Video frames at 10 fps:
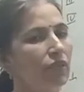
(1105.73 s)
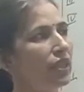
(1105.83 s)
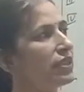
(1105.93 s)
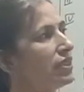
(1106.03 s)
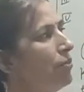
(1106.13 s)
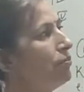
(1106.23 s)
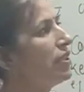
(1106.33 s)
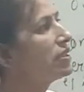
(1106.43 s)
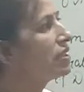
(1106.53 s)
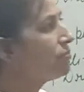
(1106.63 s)
For
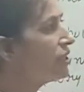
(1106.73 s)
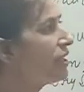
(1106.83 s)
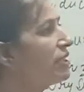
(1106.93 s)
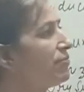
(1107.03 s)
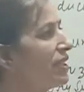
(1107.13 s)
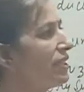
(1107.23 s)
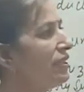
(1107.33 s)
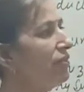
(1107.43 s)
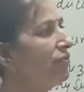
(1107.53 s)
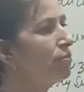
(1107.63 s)
example, cement is present in
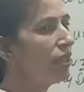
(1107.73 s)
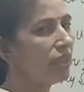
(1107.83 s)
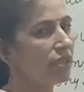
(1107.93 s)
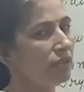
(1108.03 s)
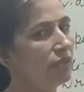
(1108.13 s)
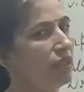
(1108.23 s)
the bricks.